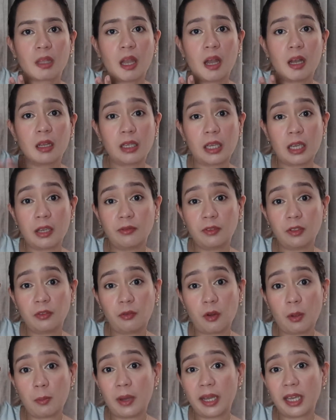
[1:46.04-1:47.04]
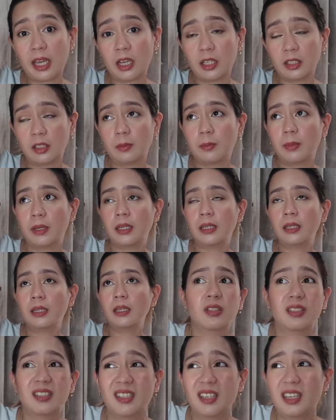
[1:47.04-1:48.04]
a gift from my husband.
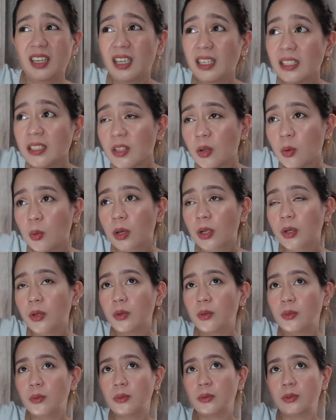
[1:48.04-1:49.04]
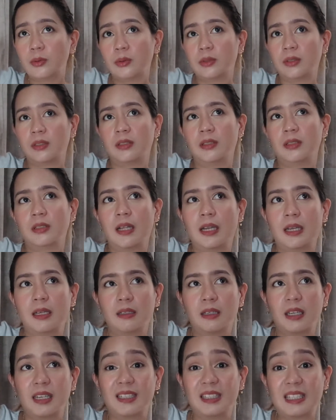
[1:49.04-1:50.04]
He is the one who's
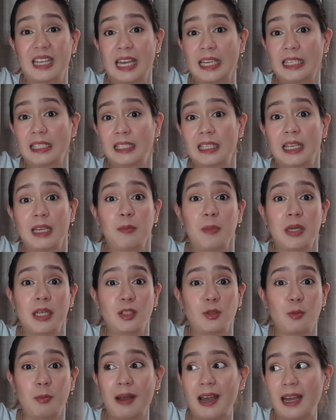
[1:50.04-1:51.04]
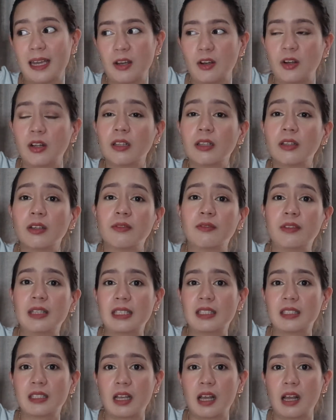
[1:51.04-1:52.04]
like enticing me to buy all of
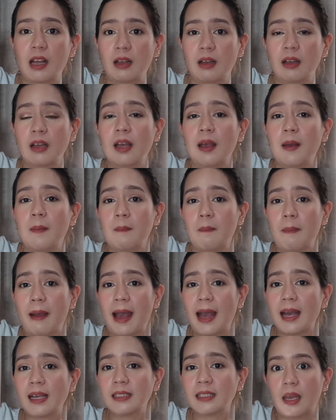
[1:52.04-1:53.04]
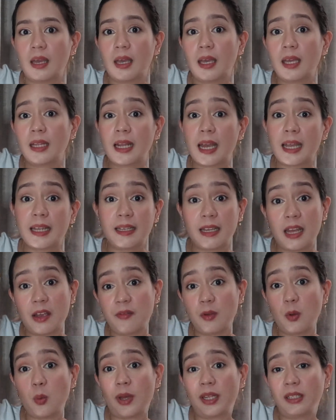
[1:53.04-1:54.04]
these bags, and I
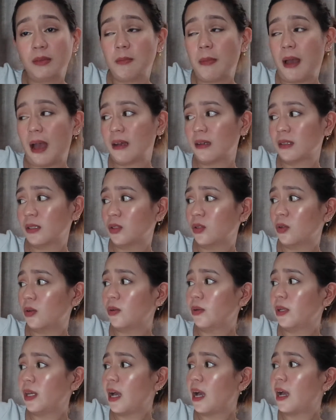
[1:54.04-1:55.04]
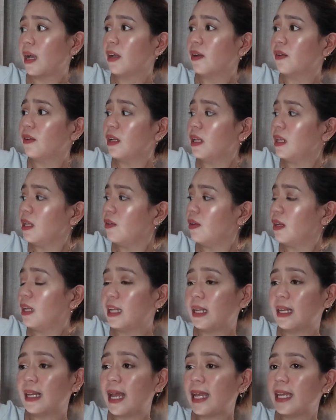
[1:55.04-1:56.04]
never went back. So yeah, I really
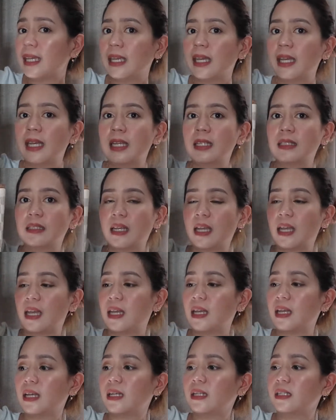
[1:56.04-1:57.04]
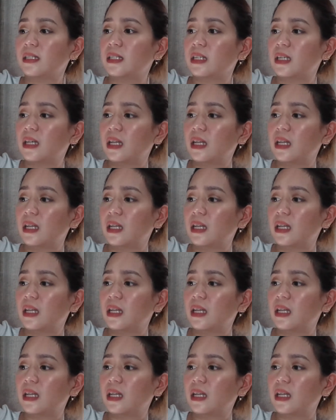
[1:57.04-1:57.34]
like it, and